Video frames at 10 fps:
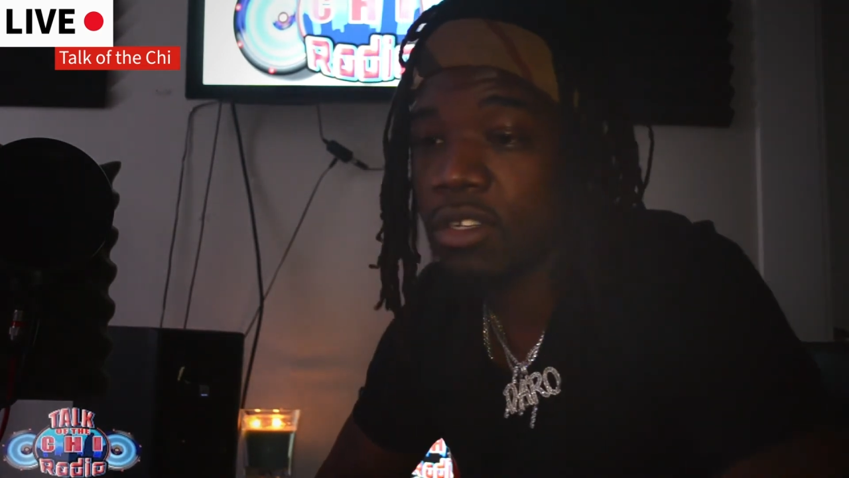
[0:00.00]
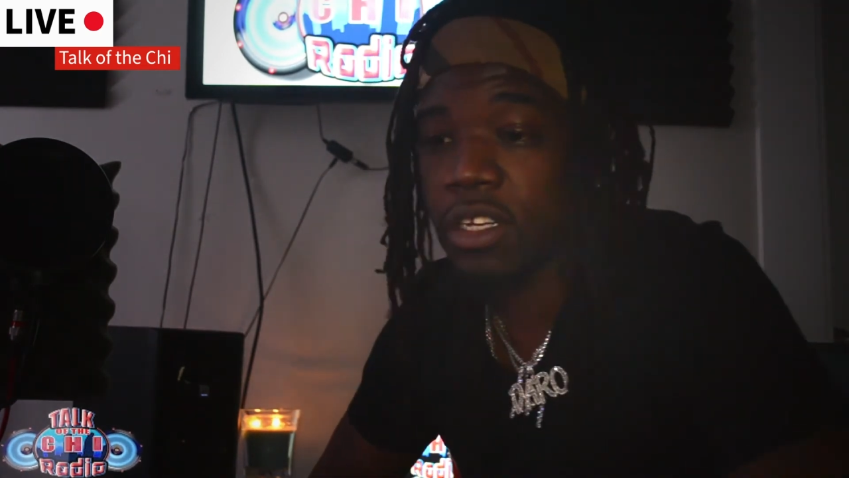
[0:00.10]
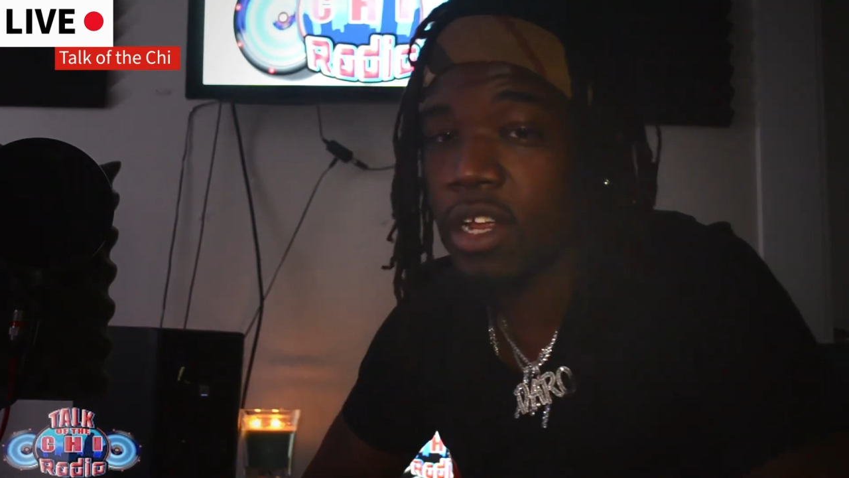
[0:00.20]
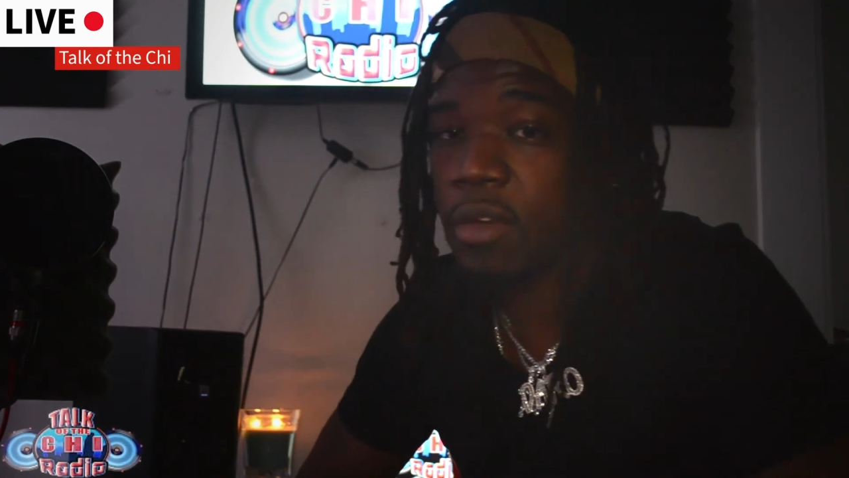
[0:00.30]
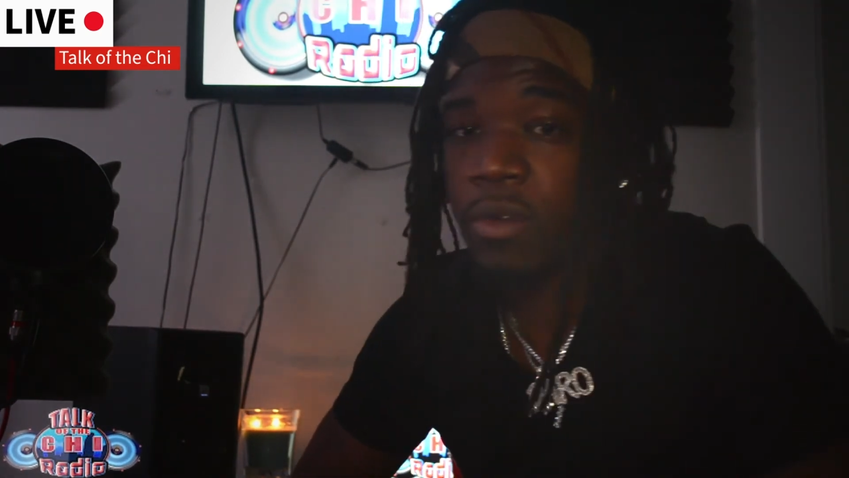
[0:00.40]
it
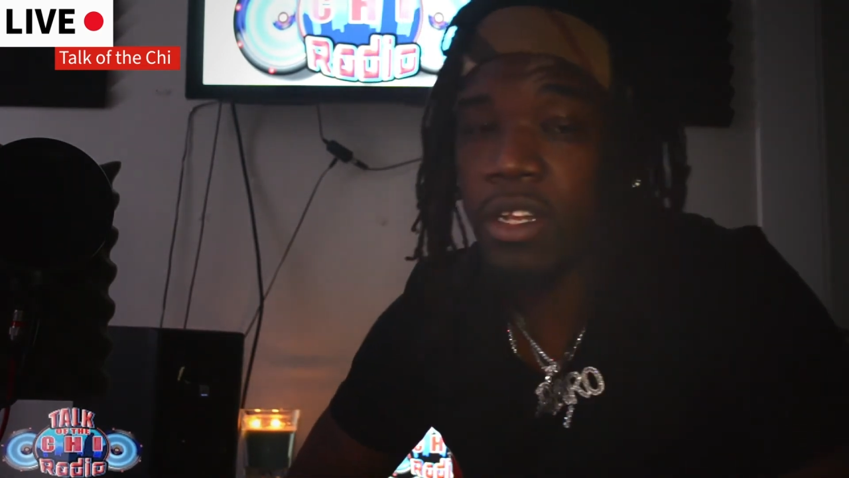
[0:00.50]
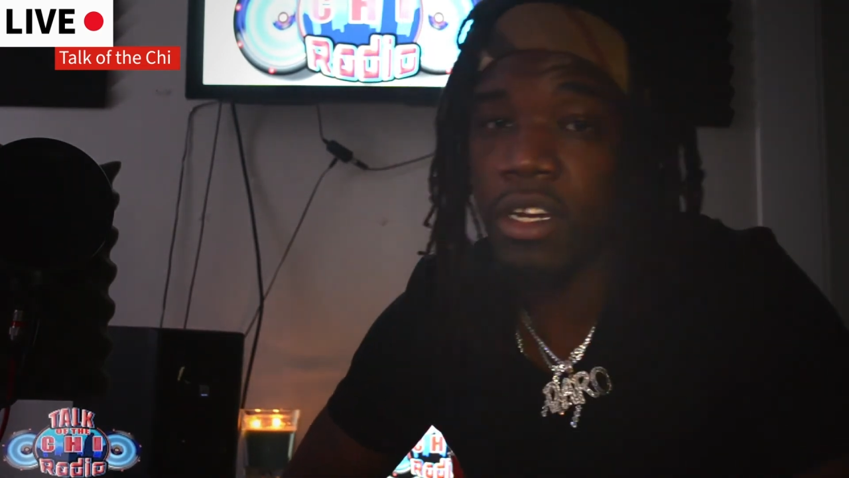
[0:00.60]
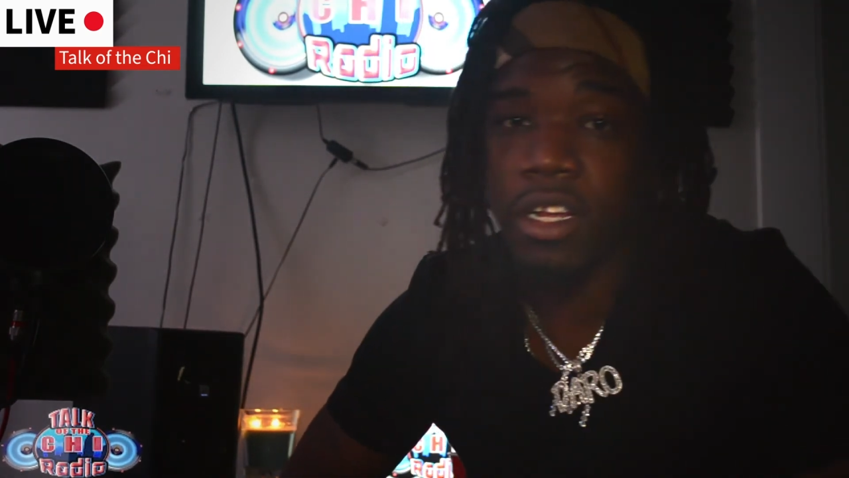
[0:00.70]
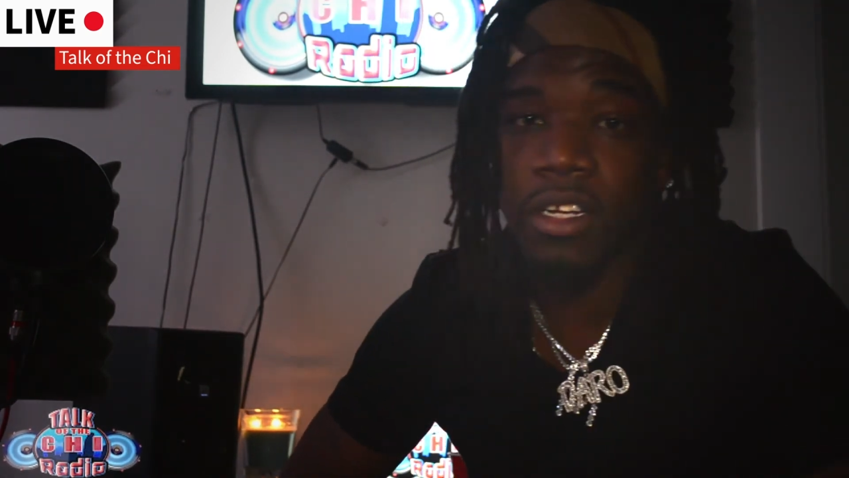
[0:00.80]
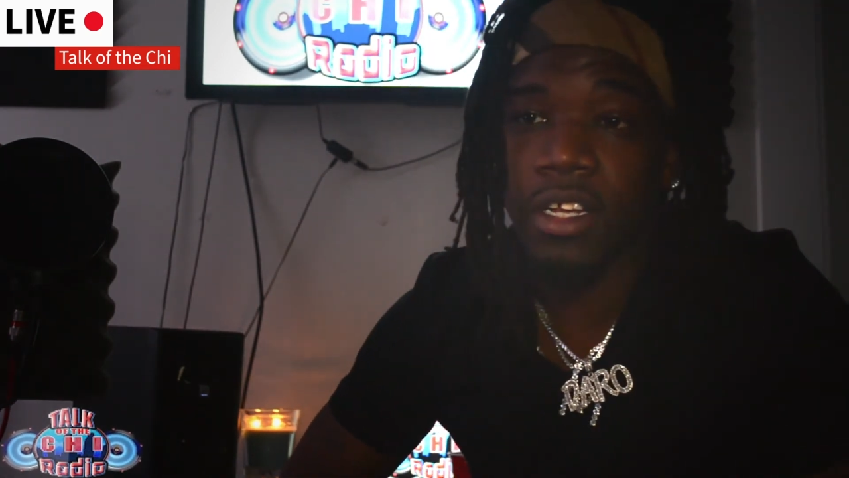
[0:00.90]
ain't really
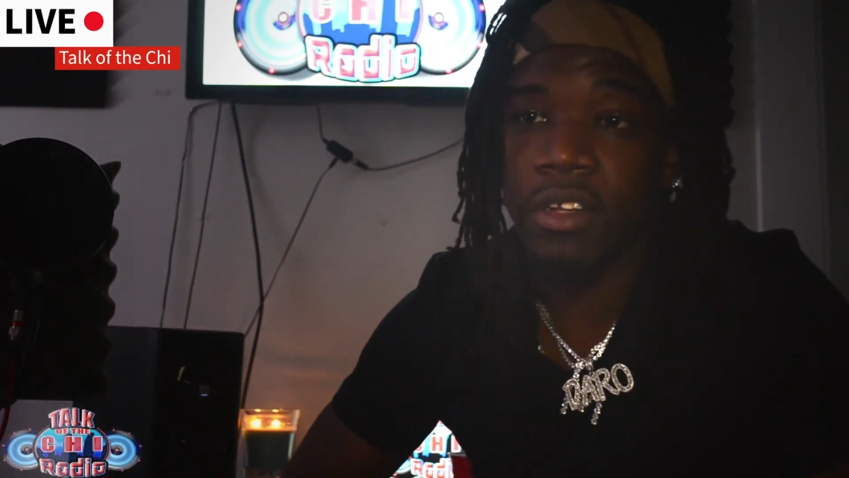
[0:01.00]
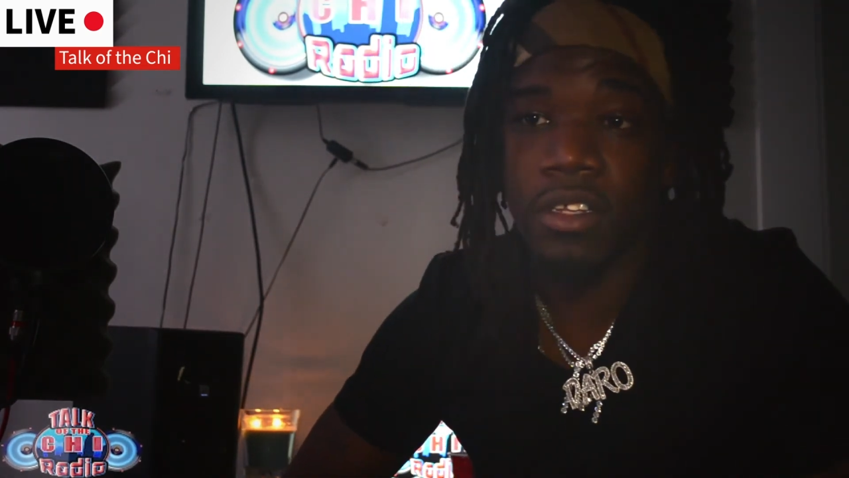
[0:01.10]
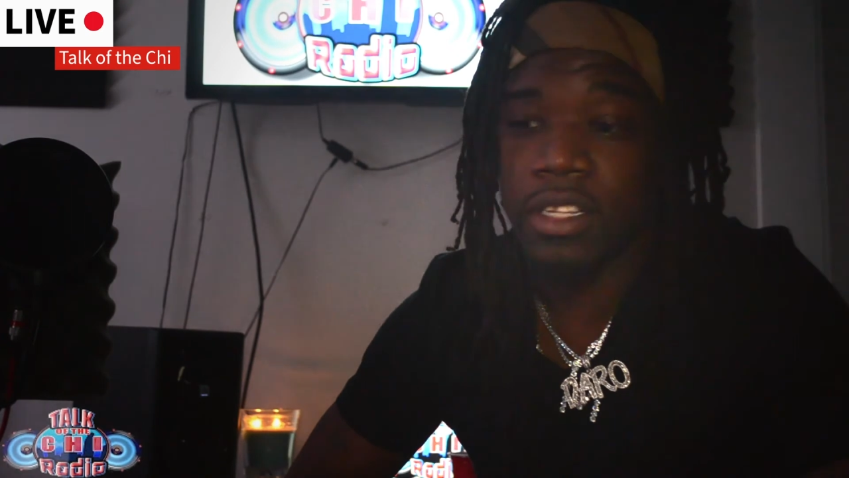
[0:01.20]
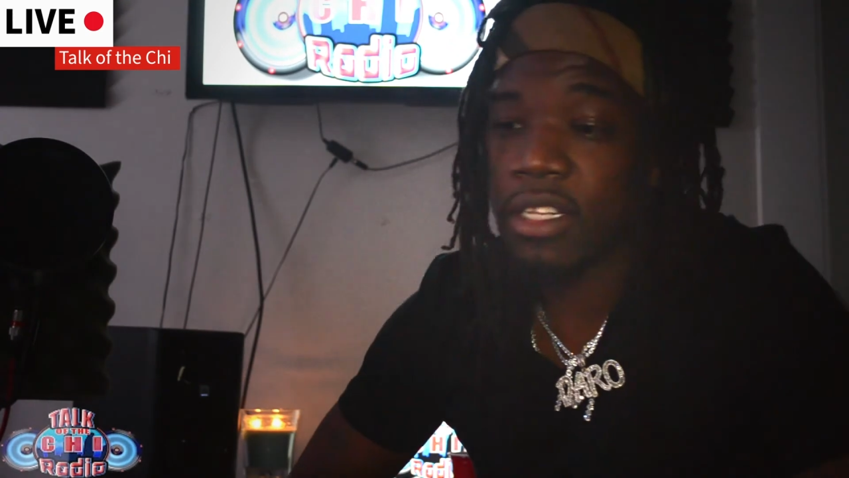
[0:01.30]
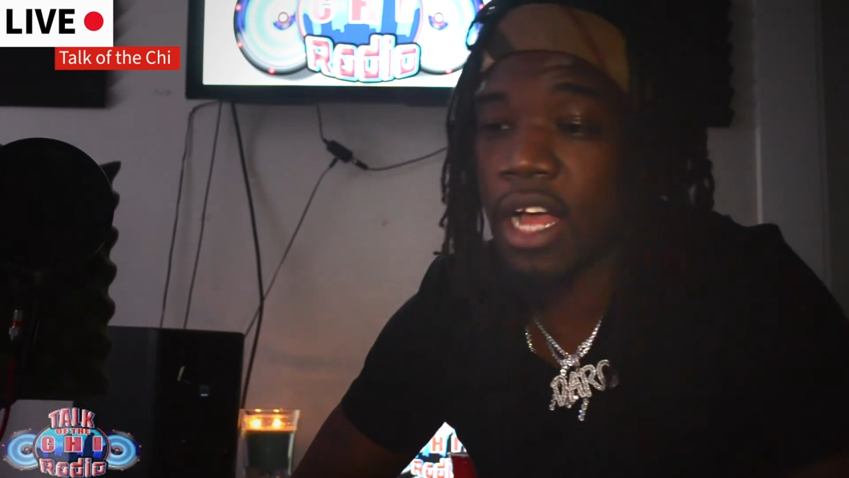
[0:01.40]
nothing
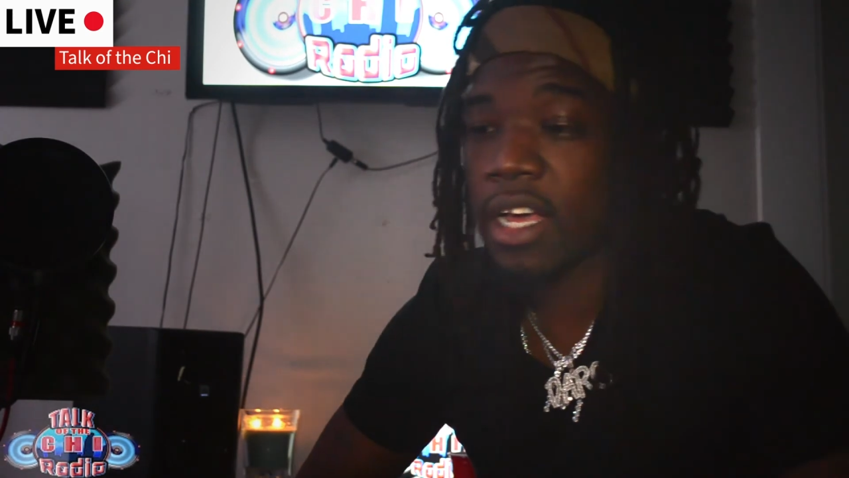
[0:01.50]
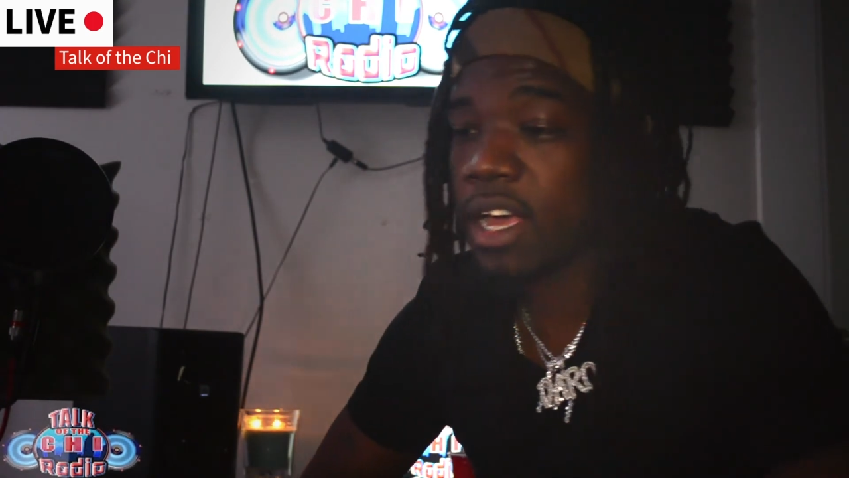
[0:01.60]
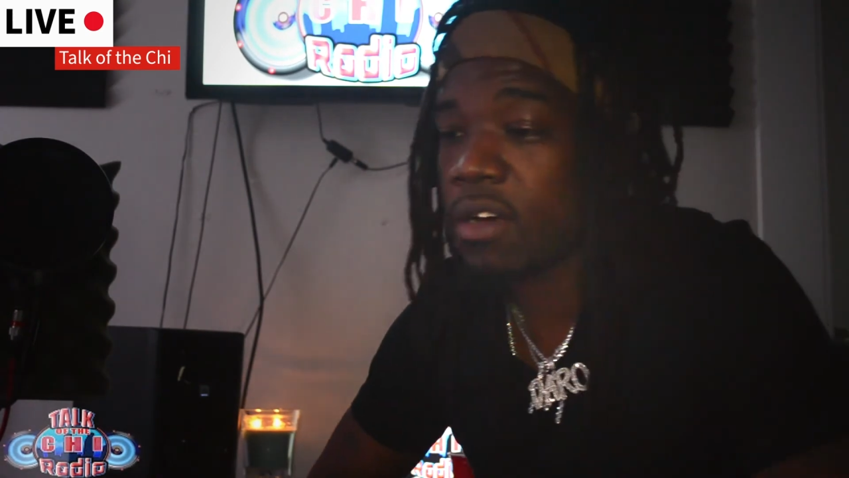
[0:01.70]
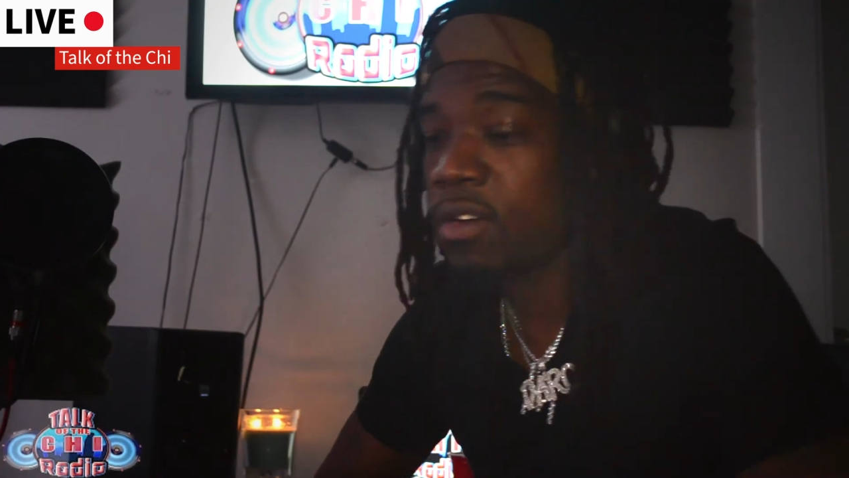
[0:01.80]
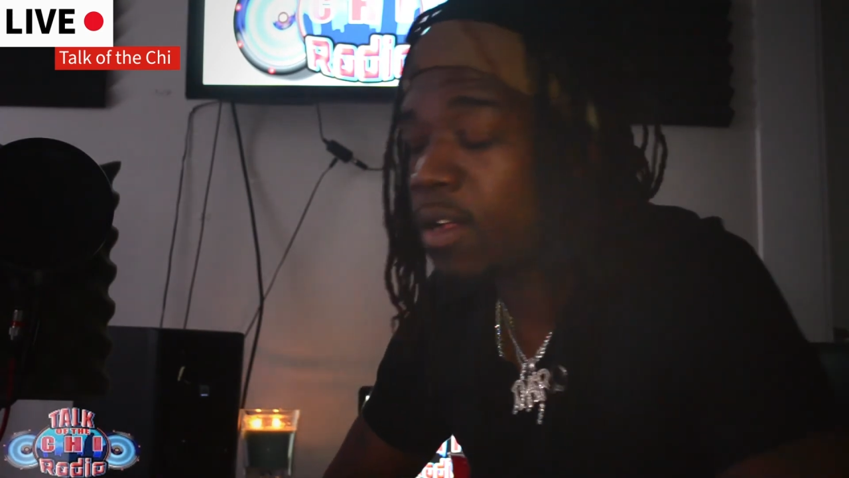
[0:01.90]

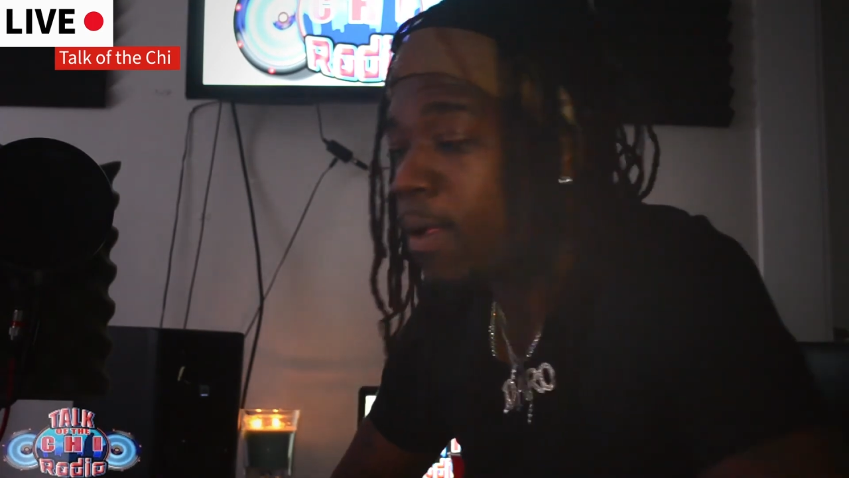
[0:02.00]
knockout.